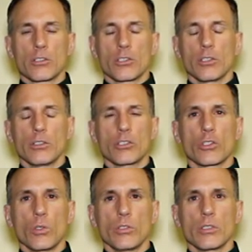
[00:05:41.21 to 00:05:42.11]
turn the
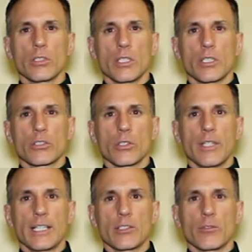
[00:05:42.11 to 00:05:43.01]
shoulder
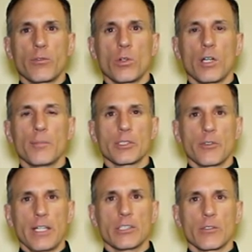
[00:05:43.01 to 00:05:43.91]
so that your forearm
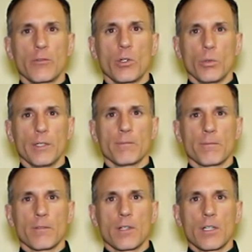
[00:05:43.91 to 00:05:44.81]
is facing forward.
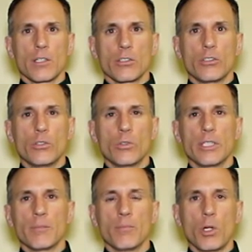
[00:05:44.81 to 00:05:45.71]
Do
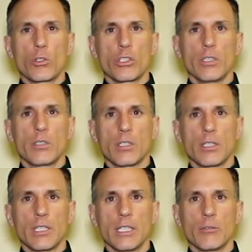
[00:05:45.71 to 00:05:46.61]
the motion
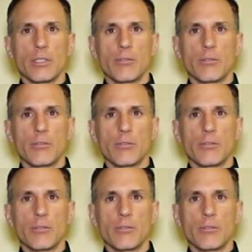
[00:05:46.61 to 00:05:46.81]
in